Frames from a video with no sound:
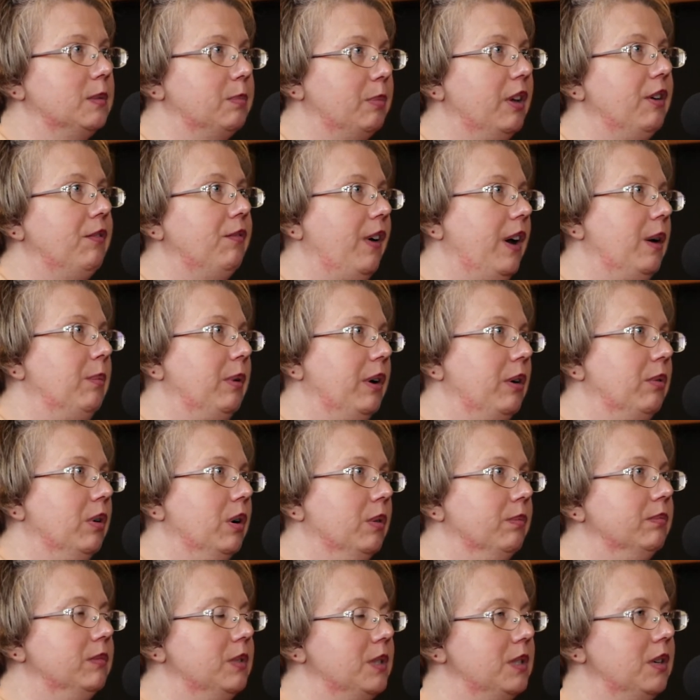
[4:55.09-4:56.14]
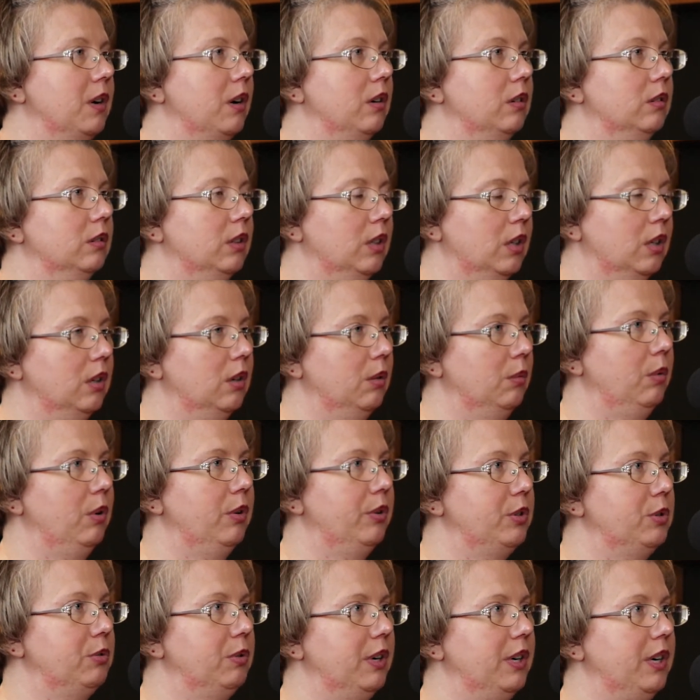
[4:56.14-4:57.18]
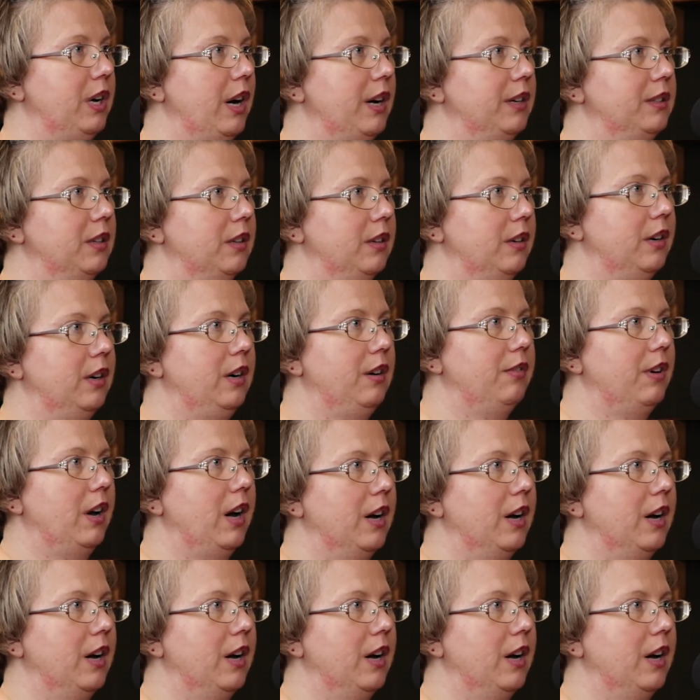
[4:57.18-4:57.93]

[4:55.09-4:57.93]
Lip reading: A split family room. So what was really nice, and it even